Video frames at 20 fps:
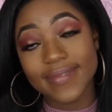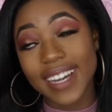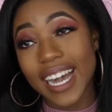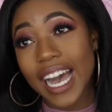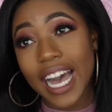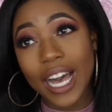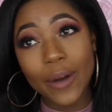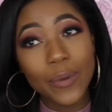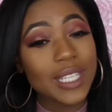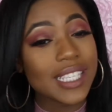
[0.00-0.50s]

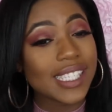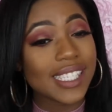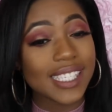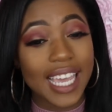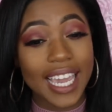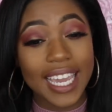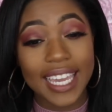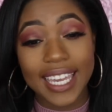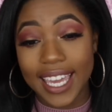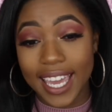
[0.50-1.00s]
I would
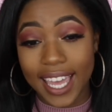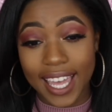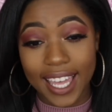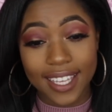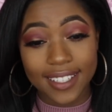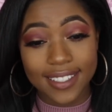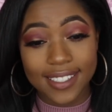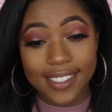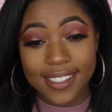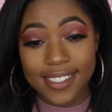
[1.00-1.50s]
say
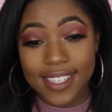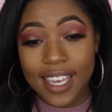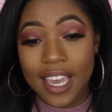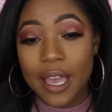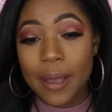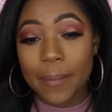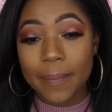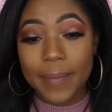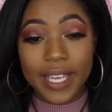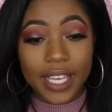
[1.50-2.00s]
yes,
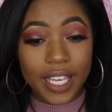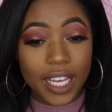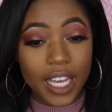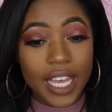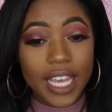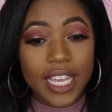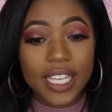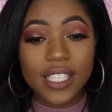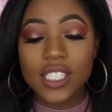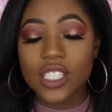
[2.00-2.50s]

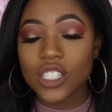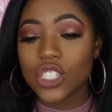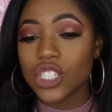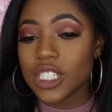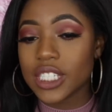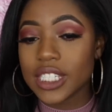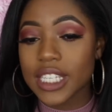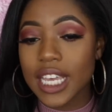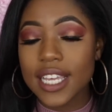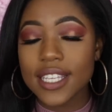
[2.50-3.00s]
because
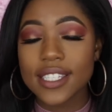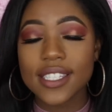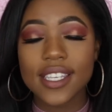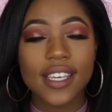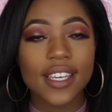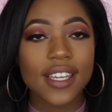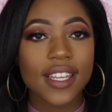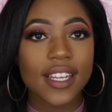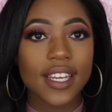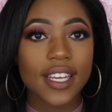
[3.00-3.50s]
she says
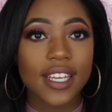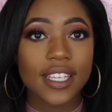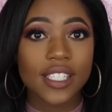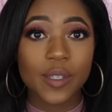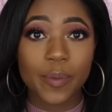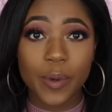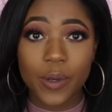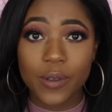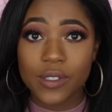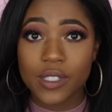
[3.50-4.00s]
it is
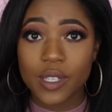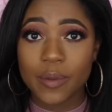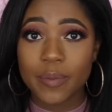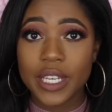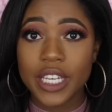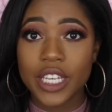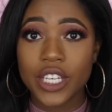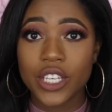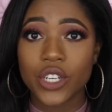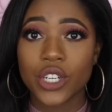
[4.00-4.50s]
supposed to
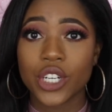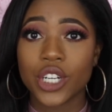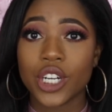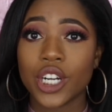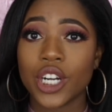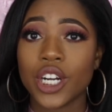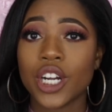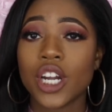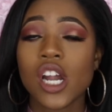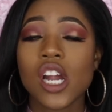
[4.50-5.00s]
be
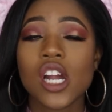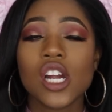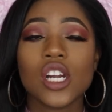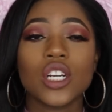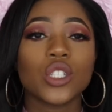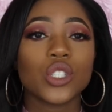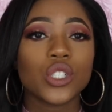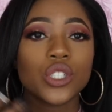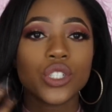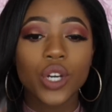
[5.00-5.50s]
your
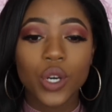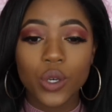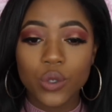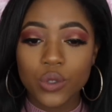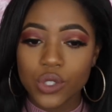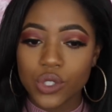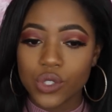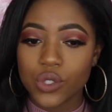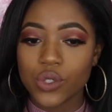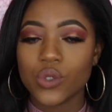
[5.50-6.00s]

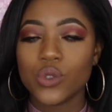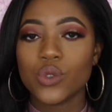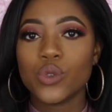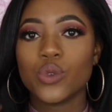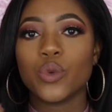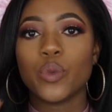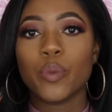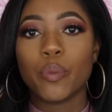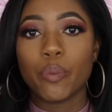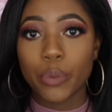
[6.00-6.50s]

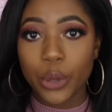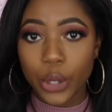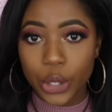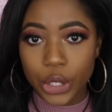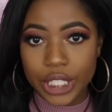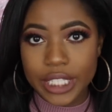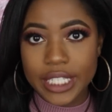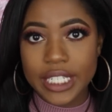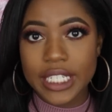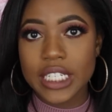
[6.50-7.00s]
go-to
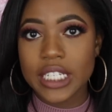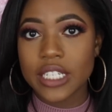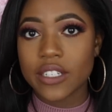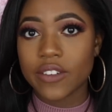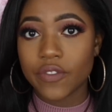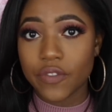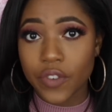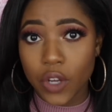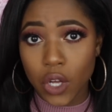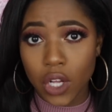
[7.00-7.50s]
burgundy
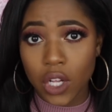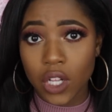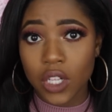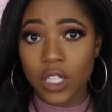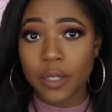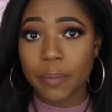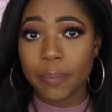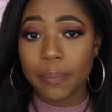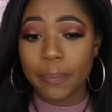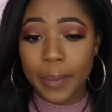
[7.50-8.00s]

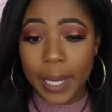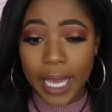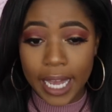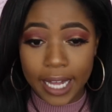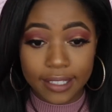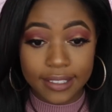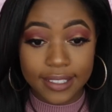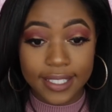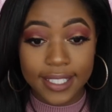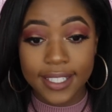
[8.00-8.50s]
fall
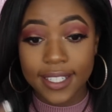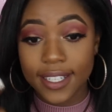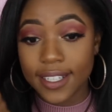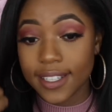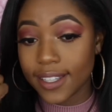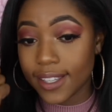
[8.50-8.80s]
palette.